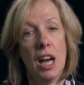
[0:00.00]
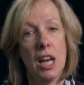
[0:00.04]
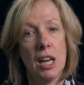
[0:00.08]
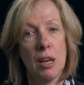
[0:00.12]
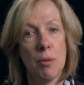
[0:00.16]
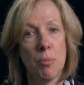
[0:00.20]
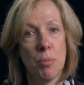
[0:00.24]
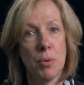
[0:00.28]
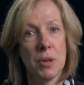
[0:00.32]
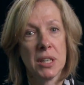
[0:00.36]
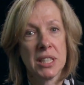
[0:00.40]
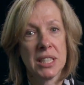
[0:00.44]

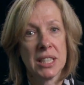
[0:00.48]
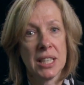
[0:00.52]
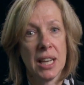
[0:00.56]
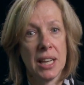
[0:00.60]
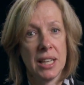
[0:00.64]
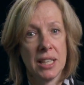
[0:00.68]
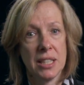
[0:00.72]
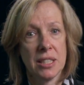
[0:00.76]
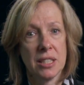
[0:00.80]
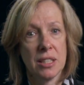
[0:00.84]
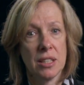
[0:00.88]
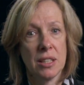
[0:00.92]
It
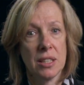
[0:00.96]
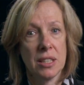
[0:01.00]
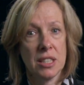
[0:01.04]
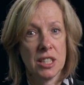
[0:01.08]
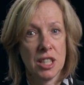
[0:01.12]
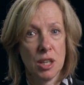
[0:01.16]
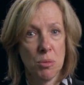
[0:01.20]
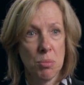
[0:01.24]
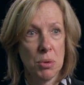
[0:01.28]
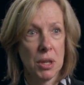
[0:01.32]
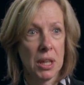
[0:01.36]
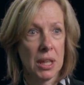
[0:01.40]
presents
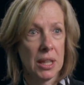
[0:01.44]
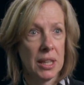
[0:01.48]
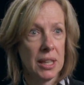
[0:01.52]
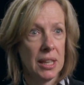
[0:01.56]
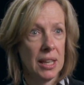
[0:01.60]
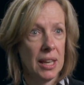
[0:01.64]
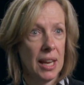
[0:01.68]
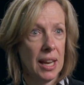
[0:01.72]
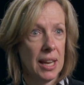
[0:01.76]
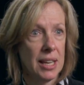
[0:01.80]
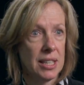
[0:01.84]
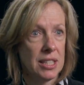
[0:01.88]

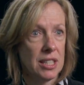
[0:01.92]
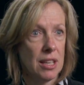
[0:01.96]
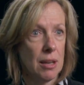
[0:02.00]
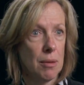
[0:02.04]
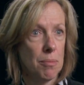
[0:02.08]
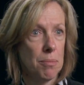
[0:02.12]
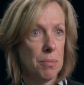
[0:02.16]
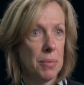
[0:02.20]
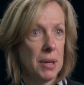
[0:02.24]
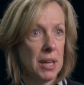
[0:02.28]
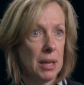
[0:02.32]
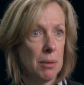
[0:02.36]
typically as a
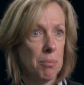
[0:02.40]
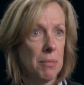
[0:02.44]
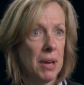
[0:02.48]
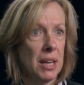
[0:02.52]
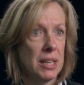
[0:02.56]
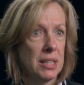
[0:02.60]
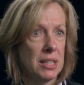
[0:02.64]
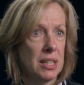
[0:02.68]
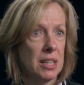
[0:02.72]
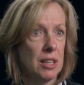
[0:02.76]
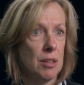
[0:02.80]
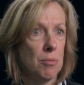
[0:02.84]

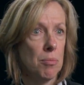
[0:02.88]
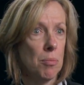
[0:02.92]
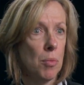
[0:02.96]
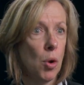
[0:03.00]
pigmented